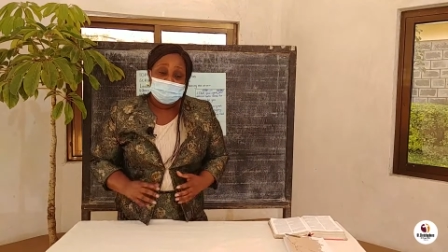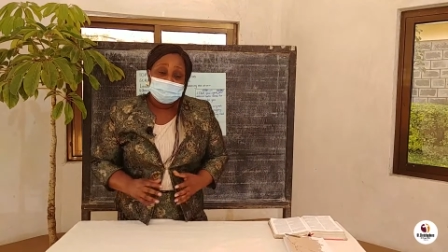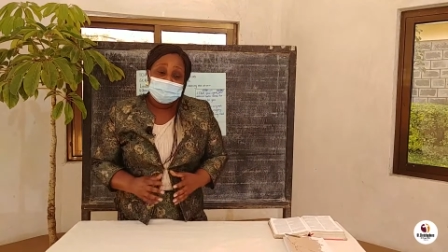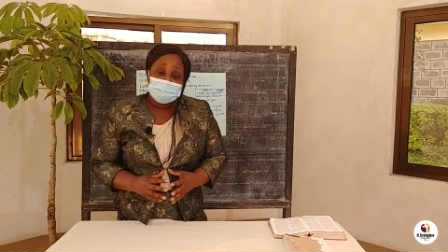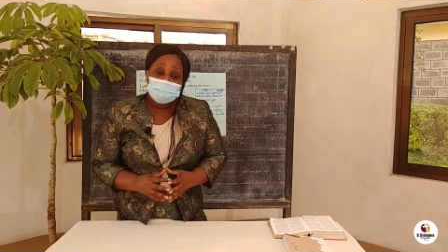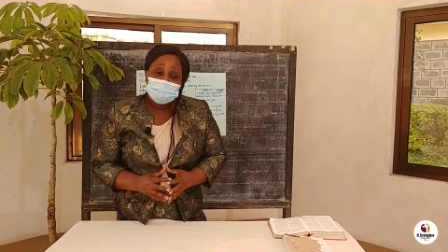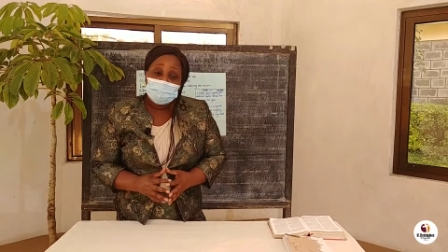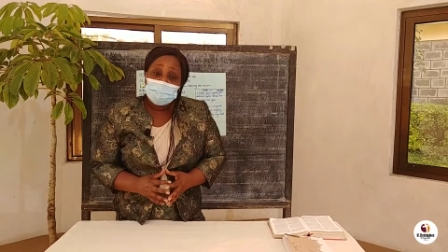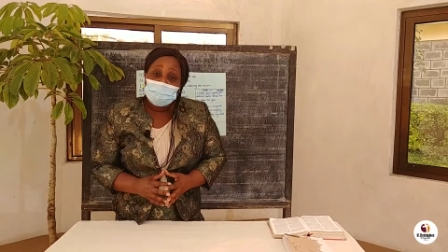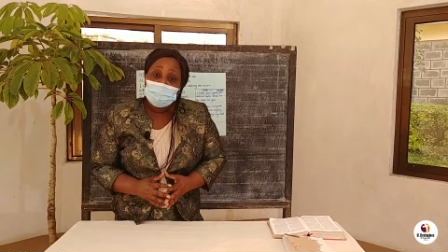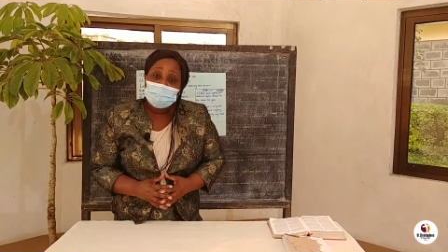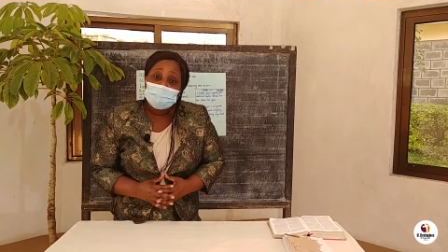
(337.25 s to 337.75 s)

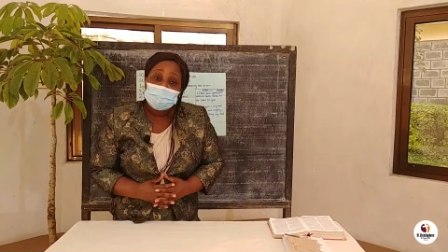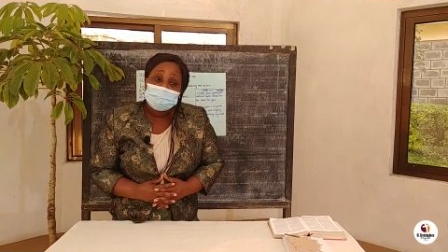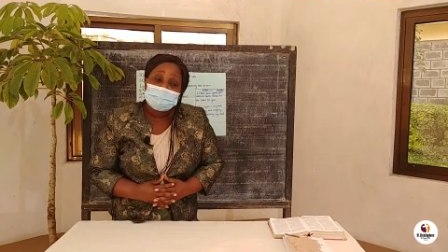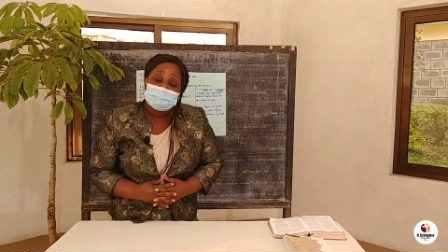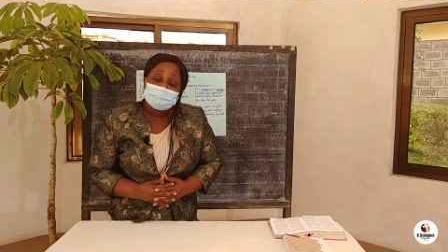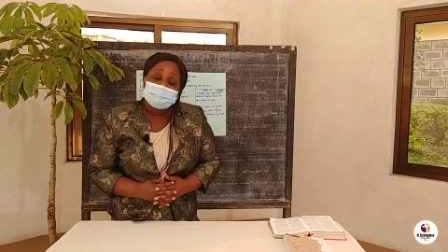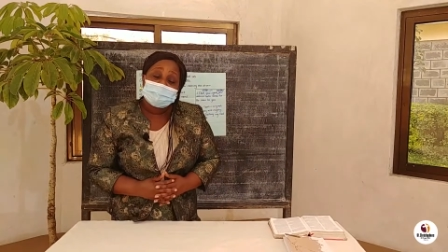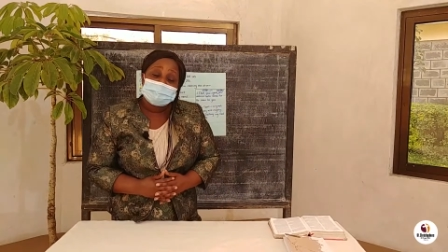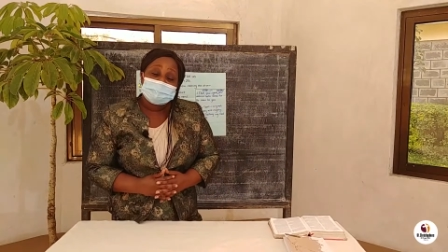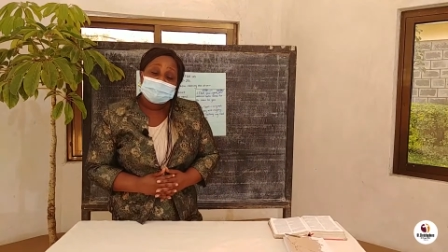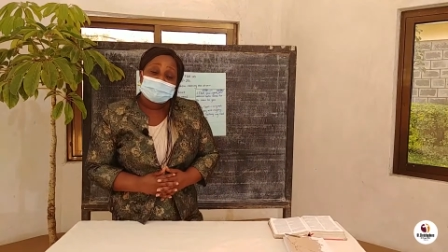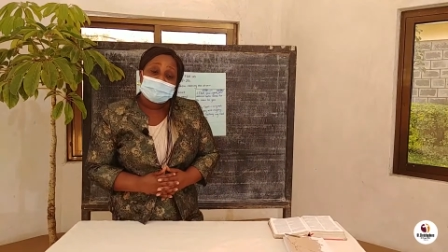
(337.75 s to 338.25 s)
So
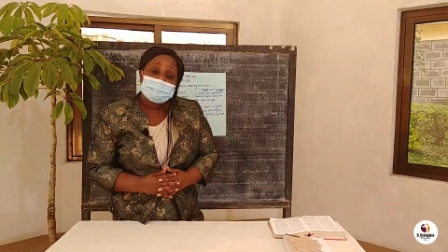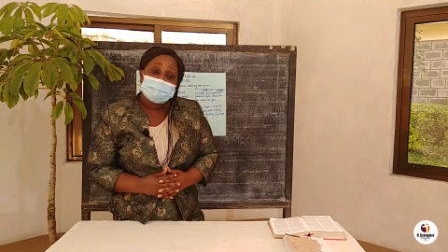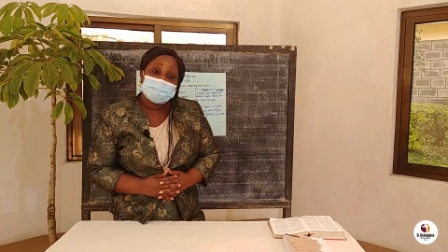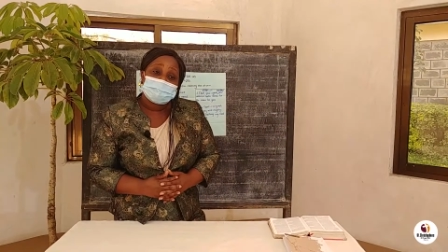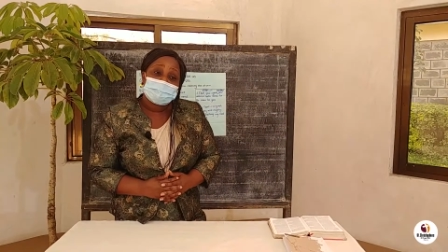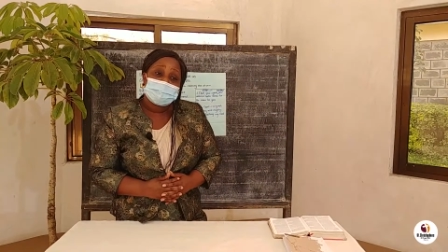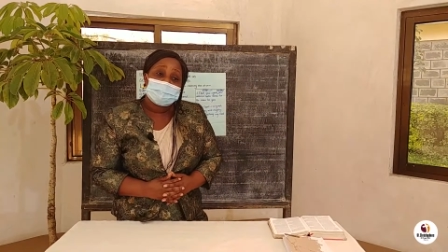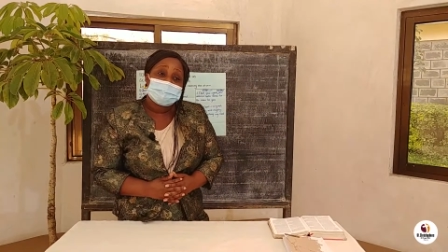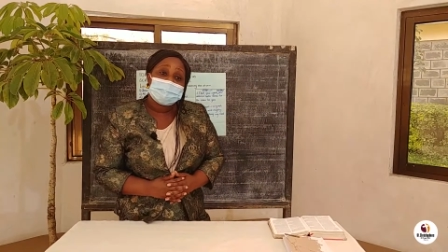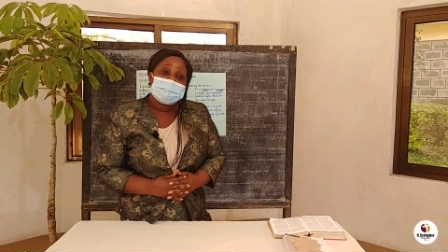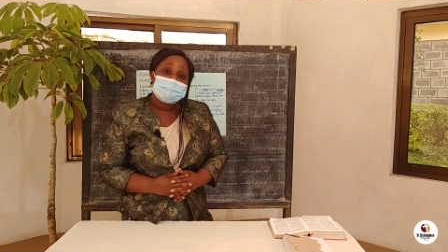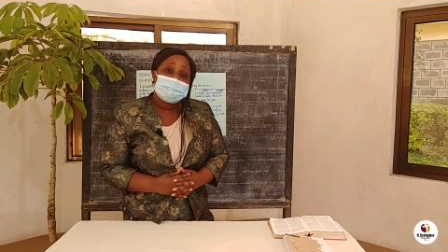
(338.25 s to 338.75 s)
the
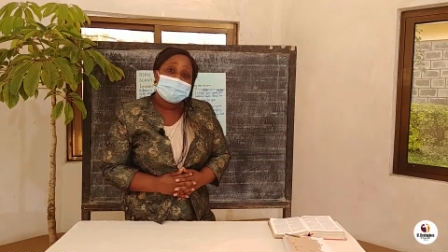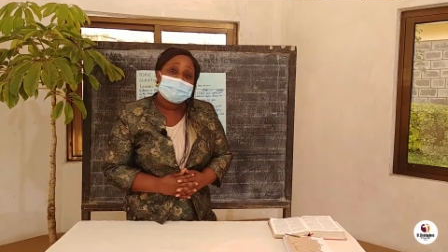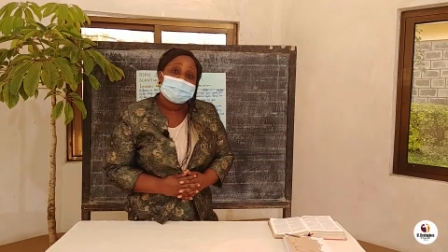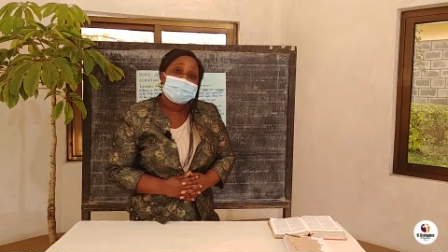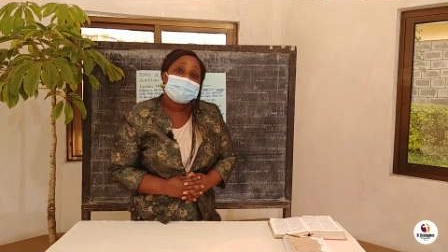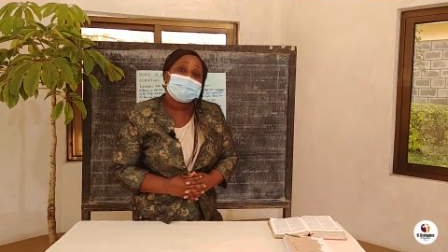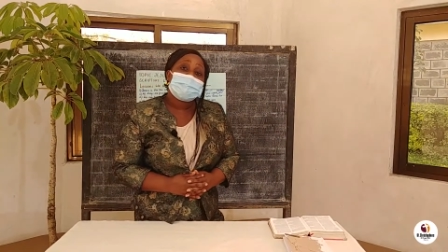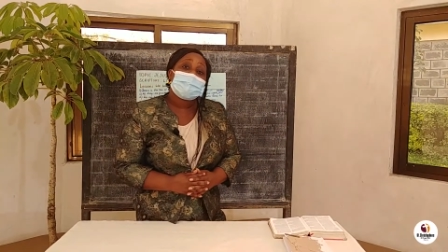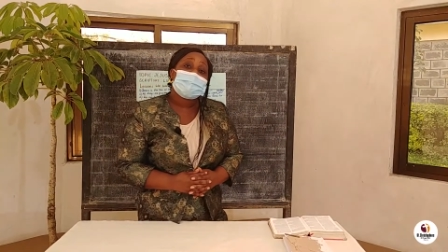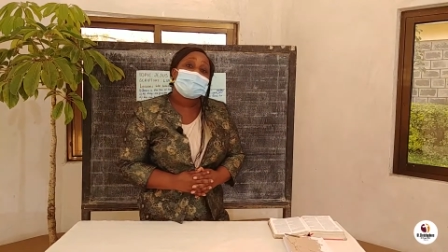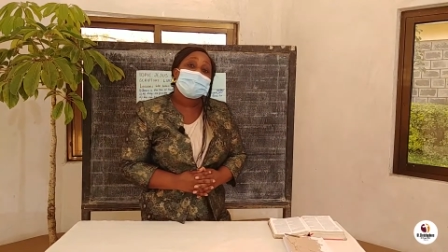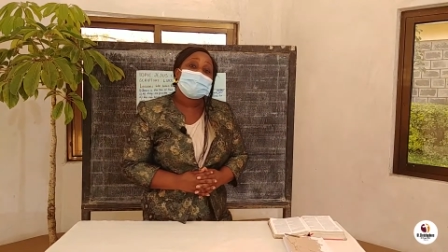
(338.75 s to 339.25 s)
disciple
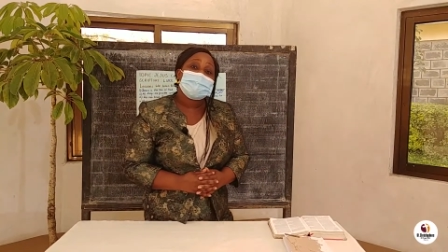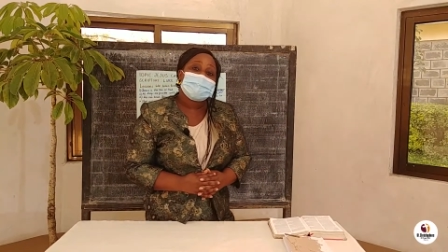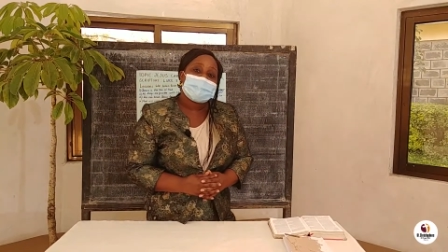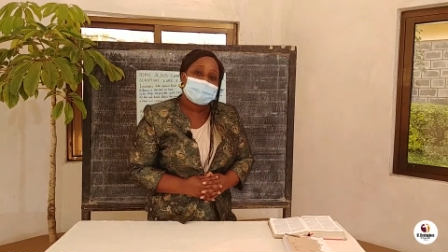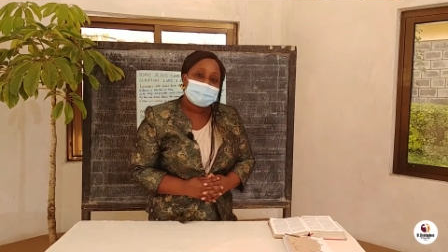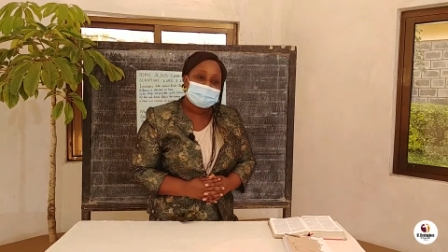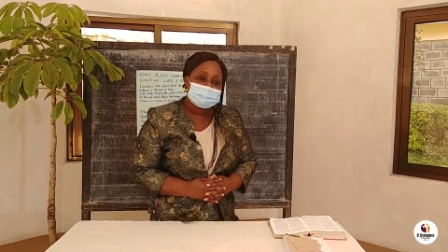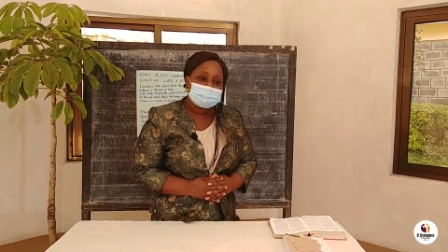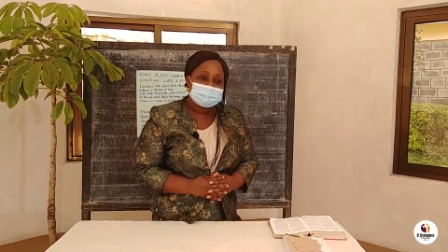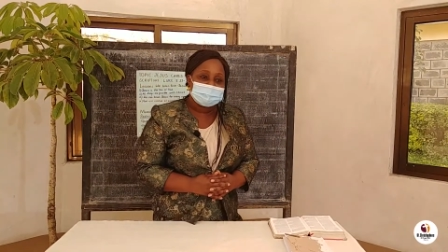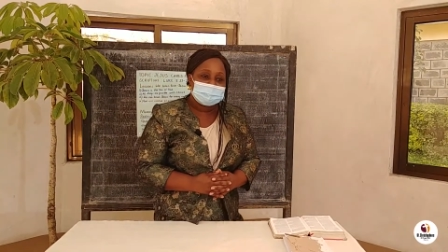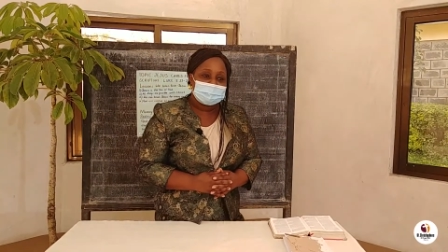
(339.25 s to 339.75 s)
did
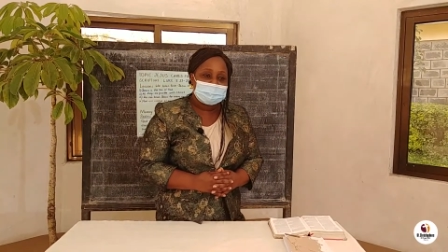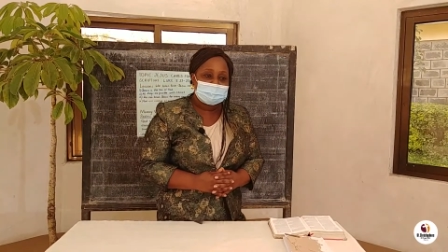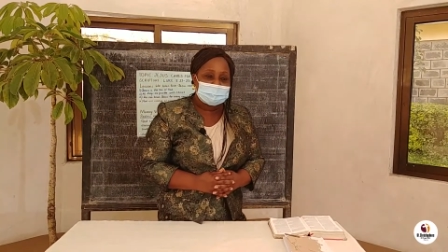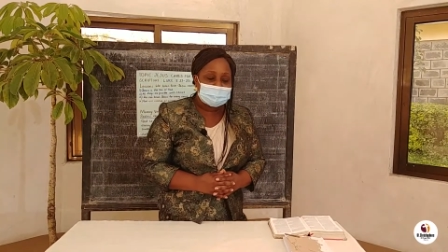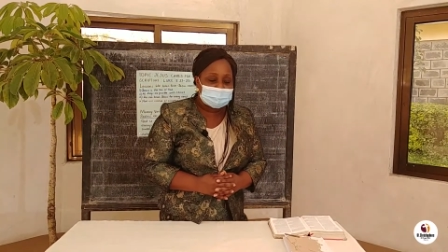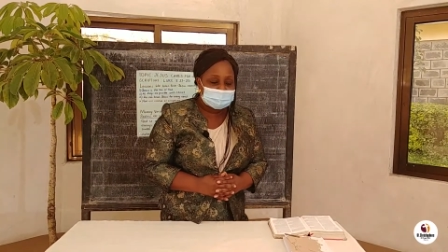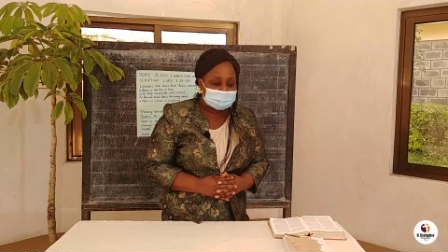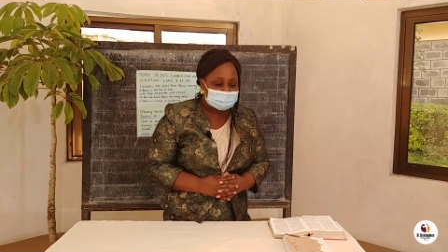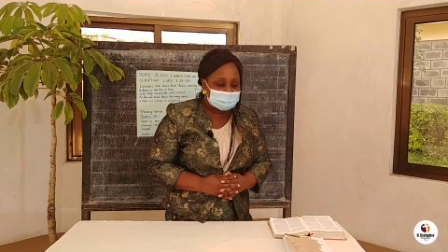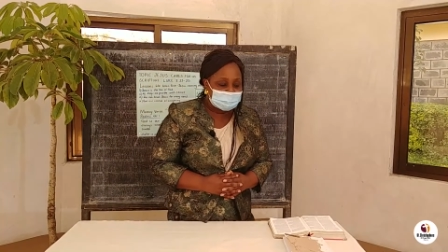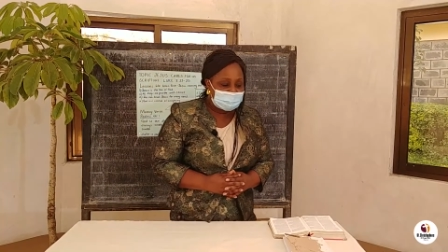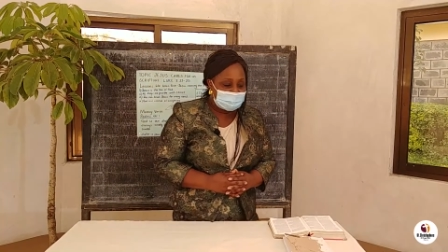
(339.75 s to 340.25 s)
exactly
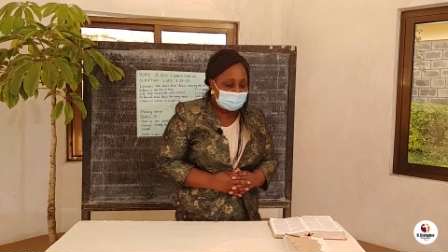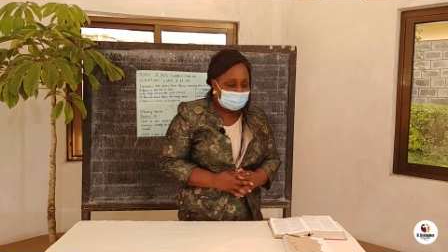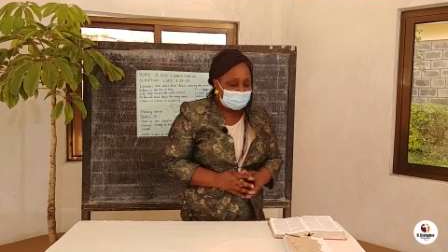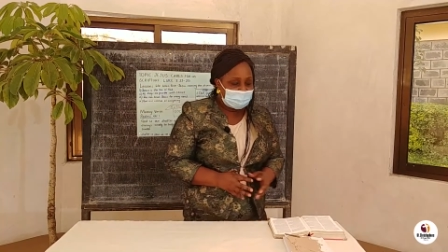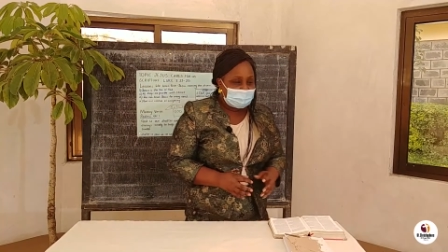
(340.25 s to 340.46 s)
that.